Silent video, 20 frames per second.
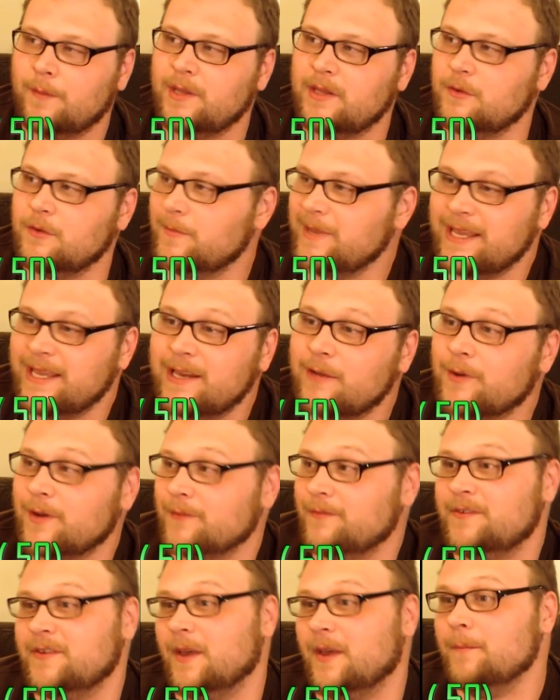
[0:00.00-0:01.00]
I mean, you'll be getting
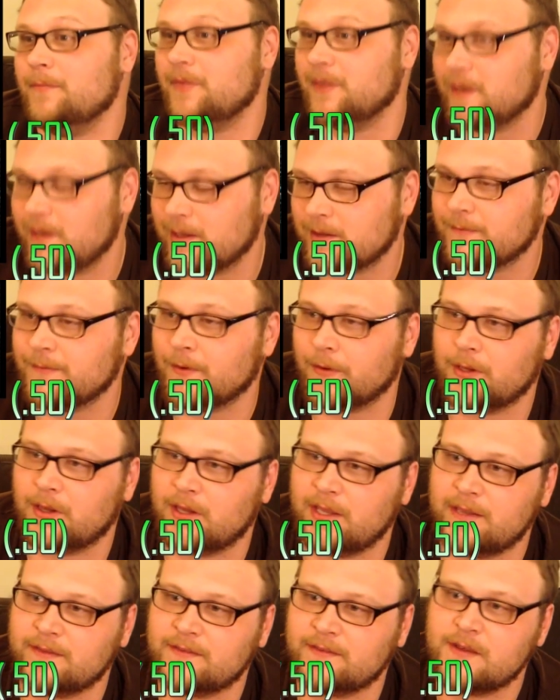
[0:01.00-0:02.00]
rid of something at the very
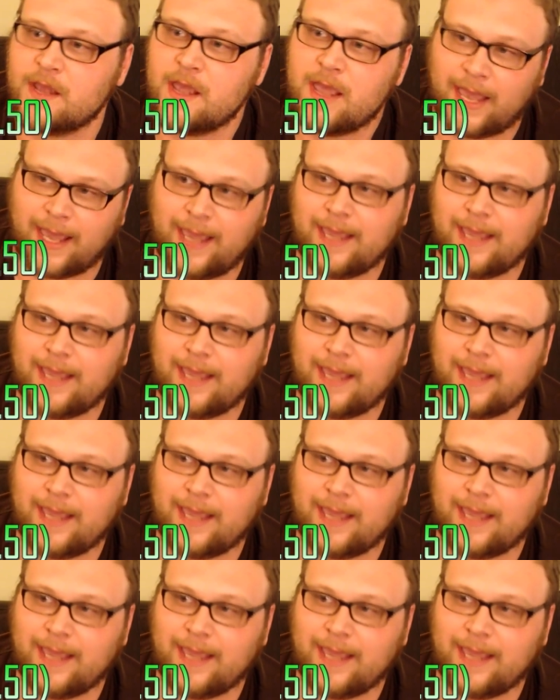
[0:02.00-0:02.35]
least.